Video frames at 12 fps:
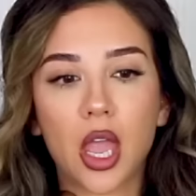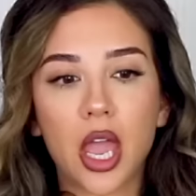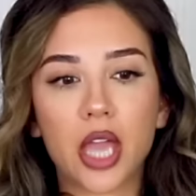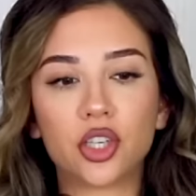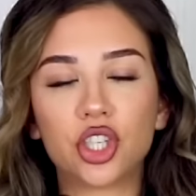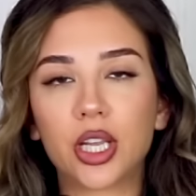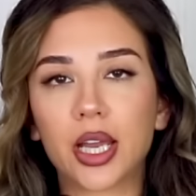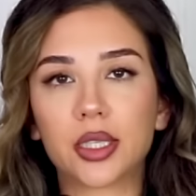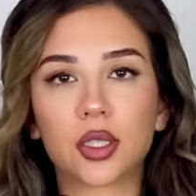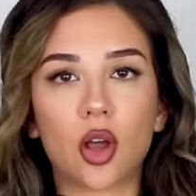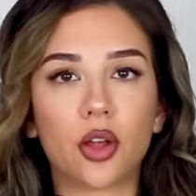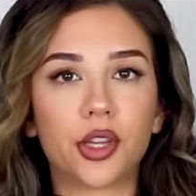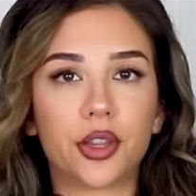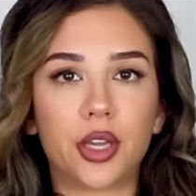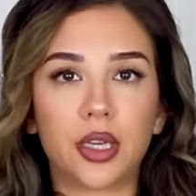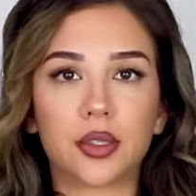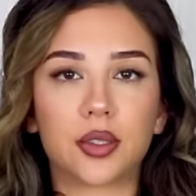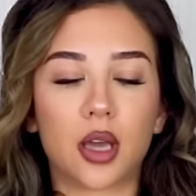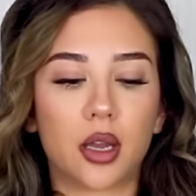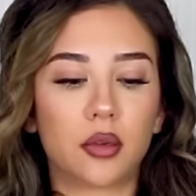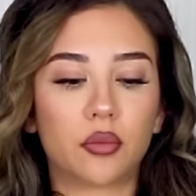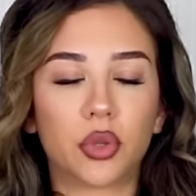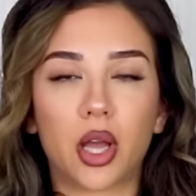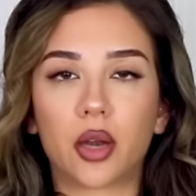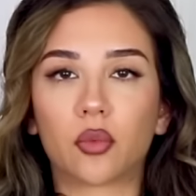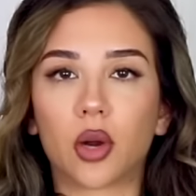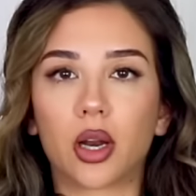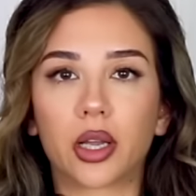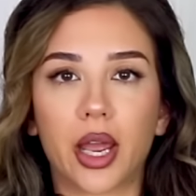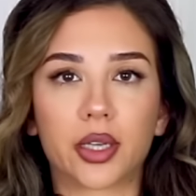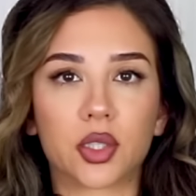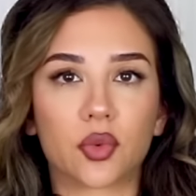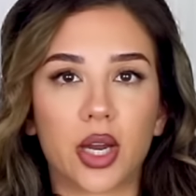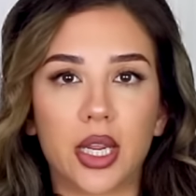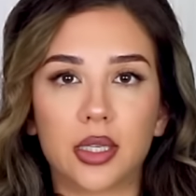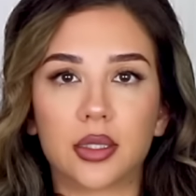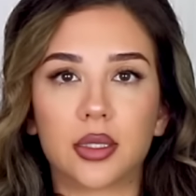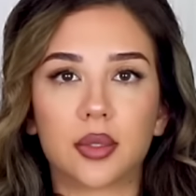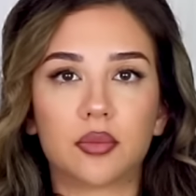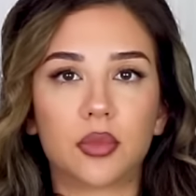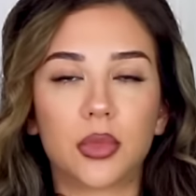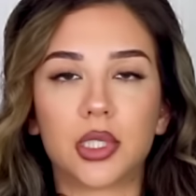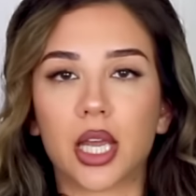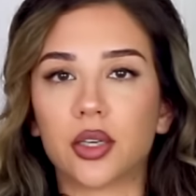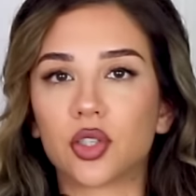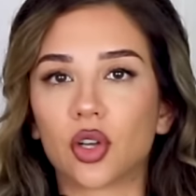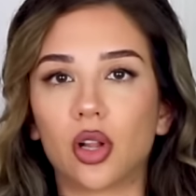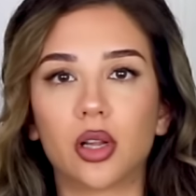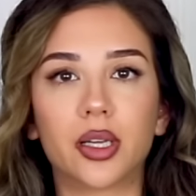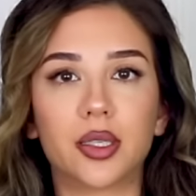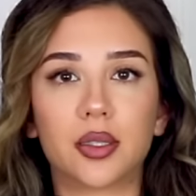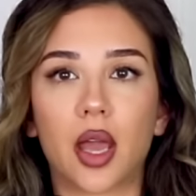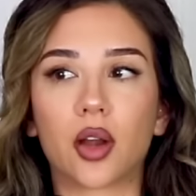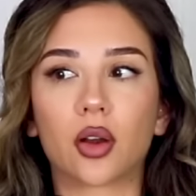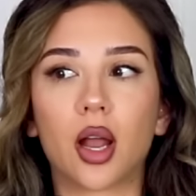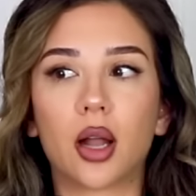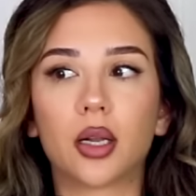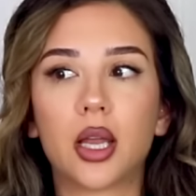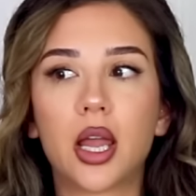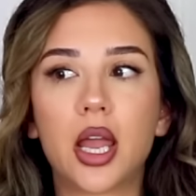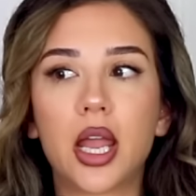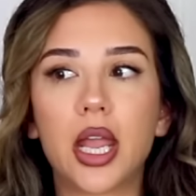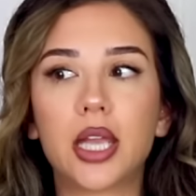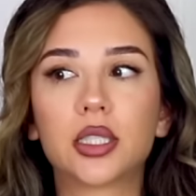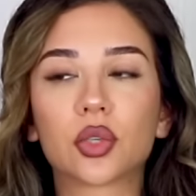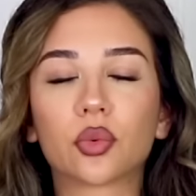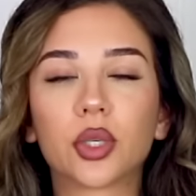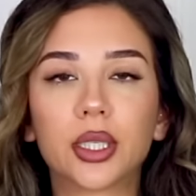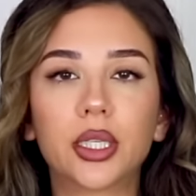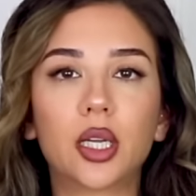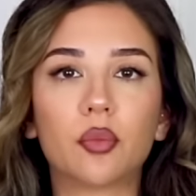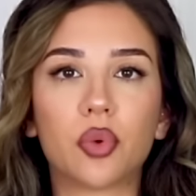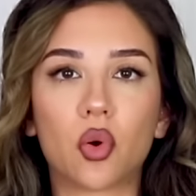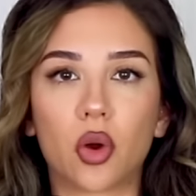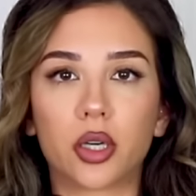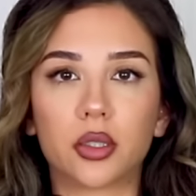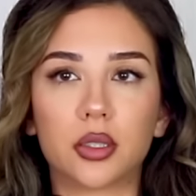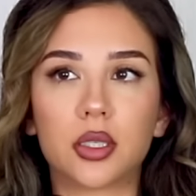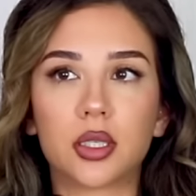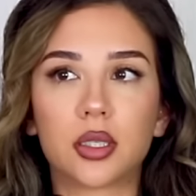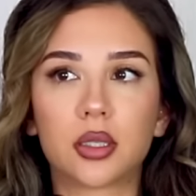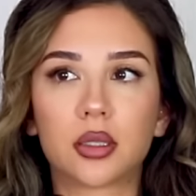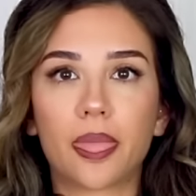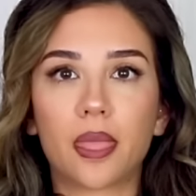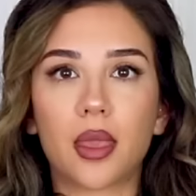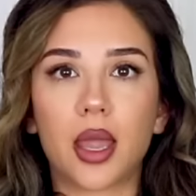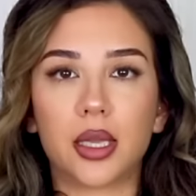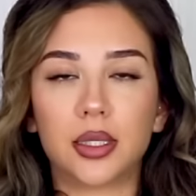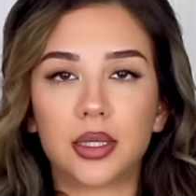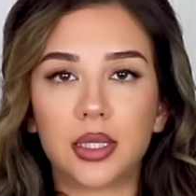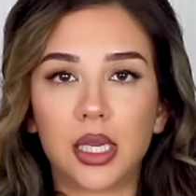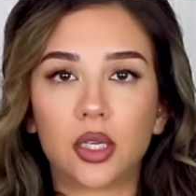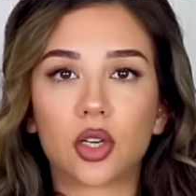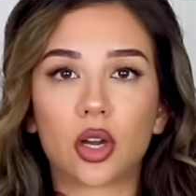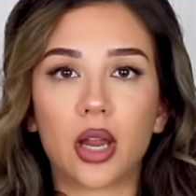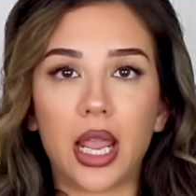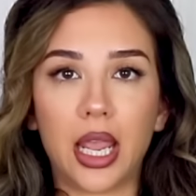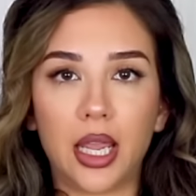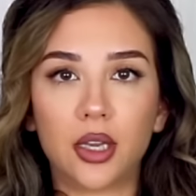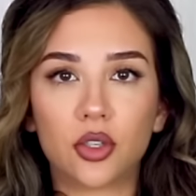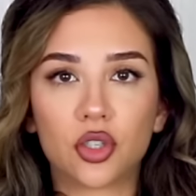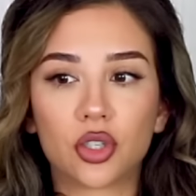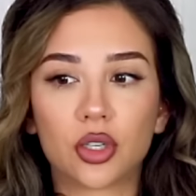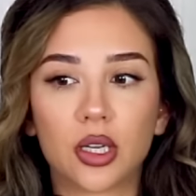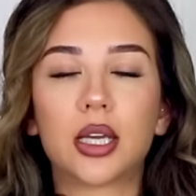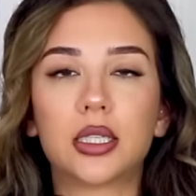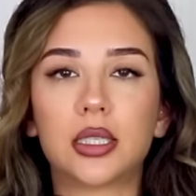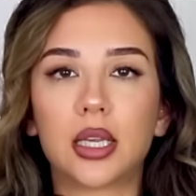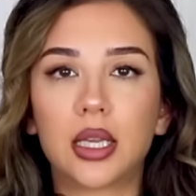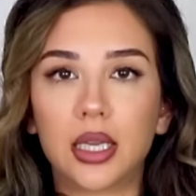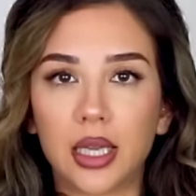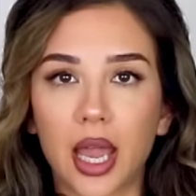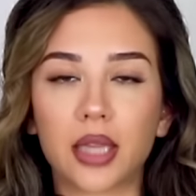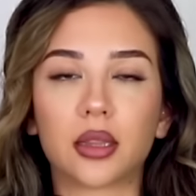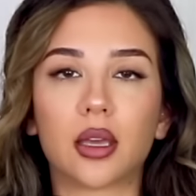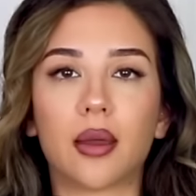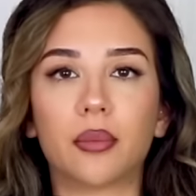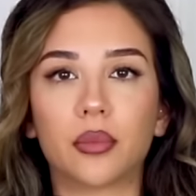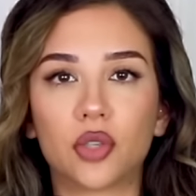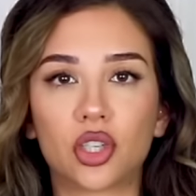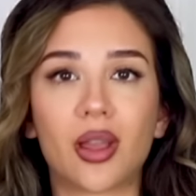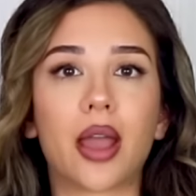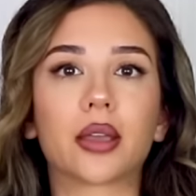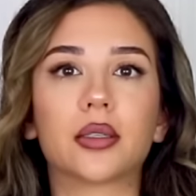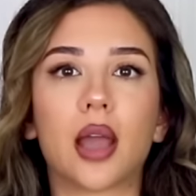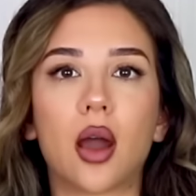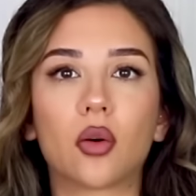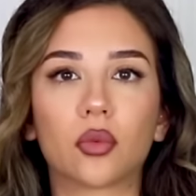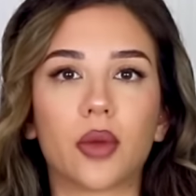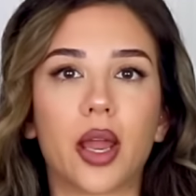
And she gets all the things done blood work, x rays, dental, etc. It's really important at senior age to get them checked out